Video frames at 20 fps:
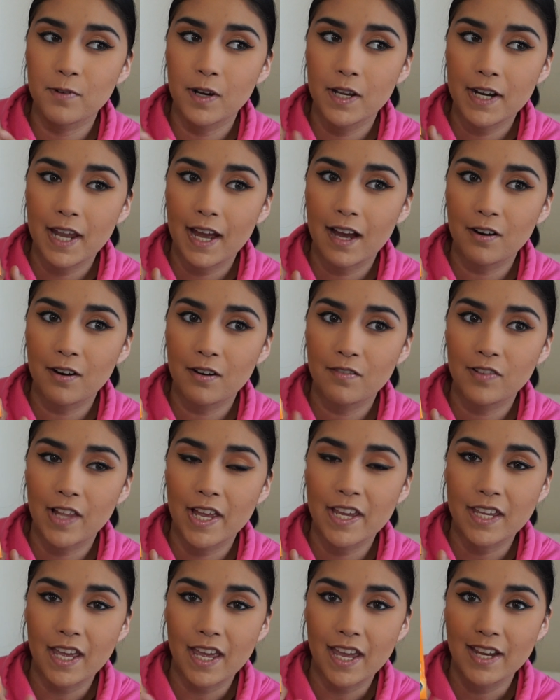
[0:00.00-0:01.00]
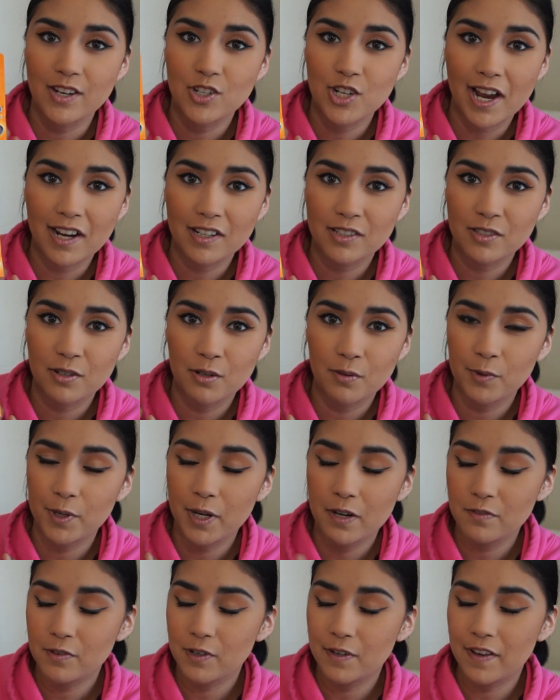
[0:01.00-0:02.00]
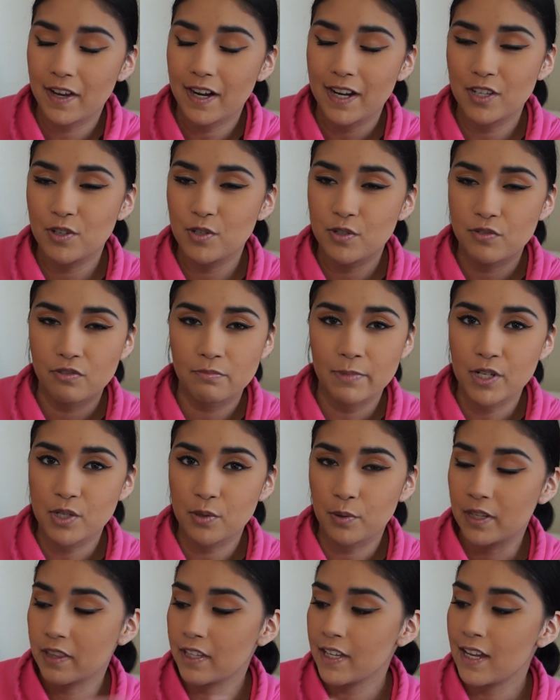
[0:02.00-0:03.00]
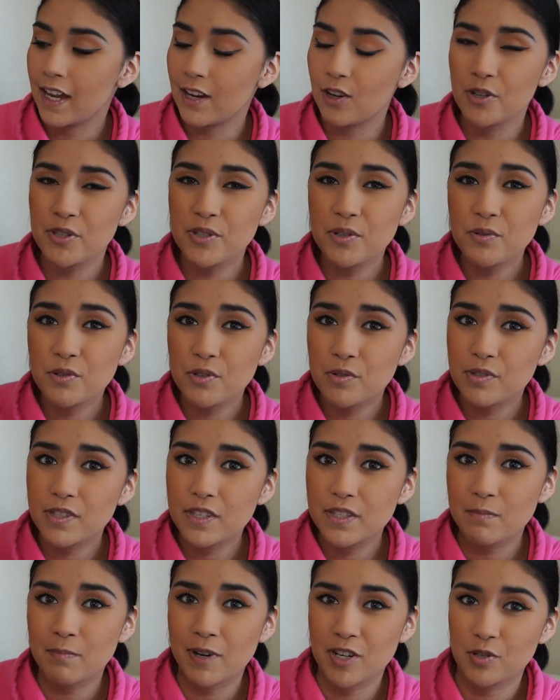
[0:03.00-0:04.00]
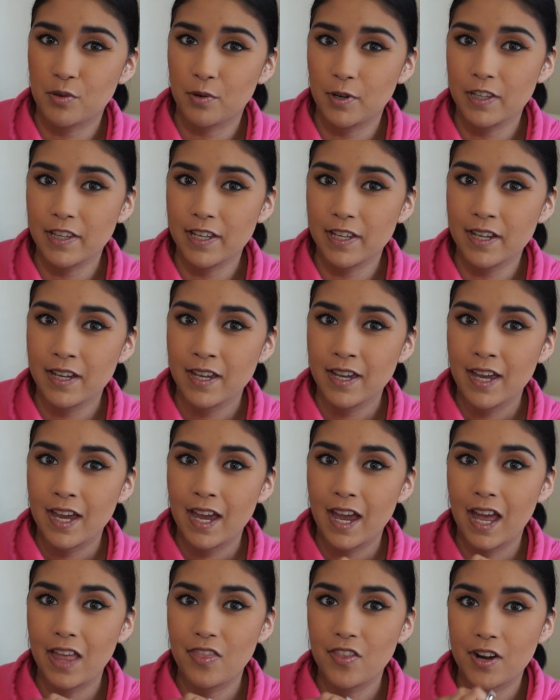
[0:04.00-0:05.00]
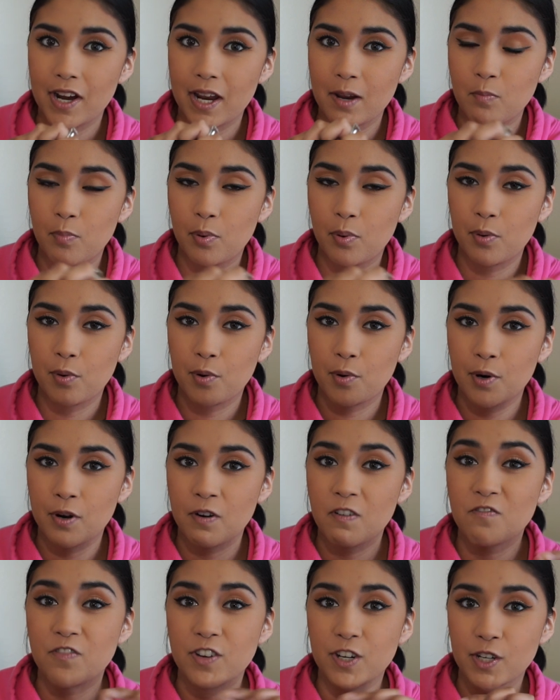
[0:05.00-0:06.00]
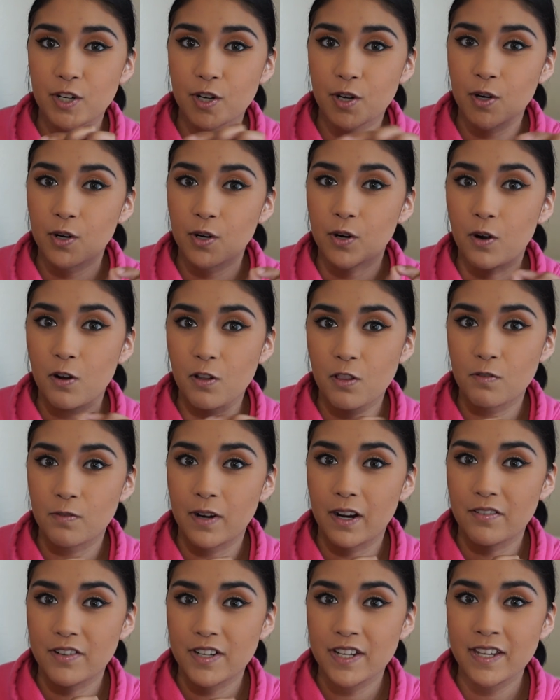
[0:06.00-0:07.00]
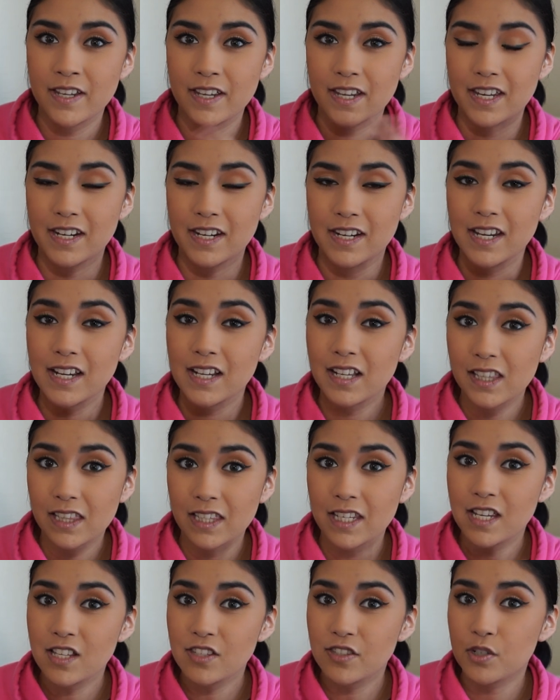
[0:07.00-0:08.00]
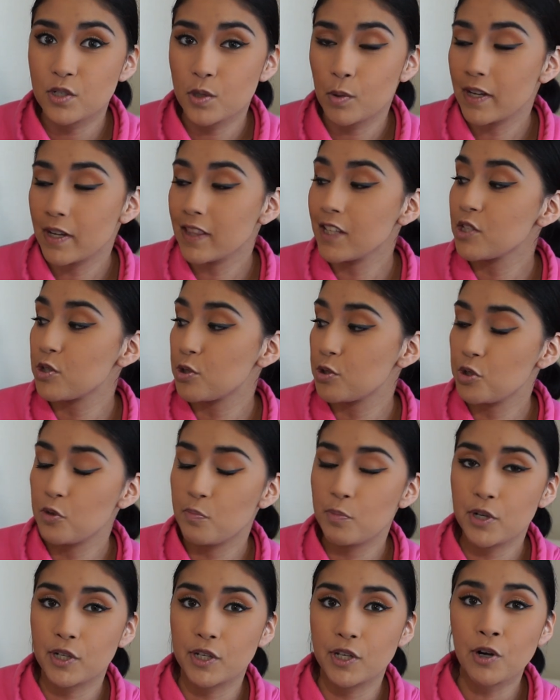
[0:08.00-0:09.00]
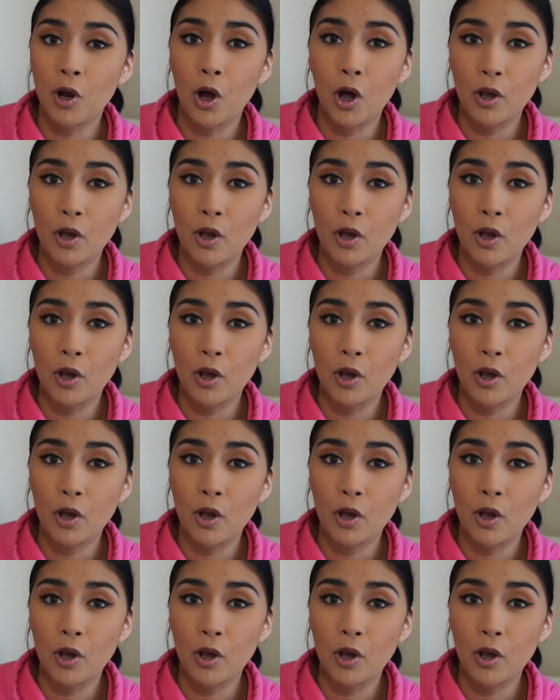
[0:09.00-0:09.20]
run out of like Ajax or whatever that I use for my toilet. I also use this in my toilet, and then I pour vinegar all around it, and it cleans the toilet super good.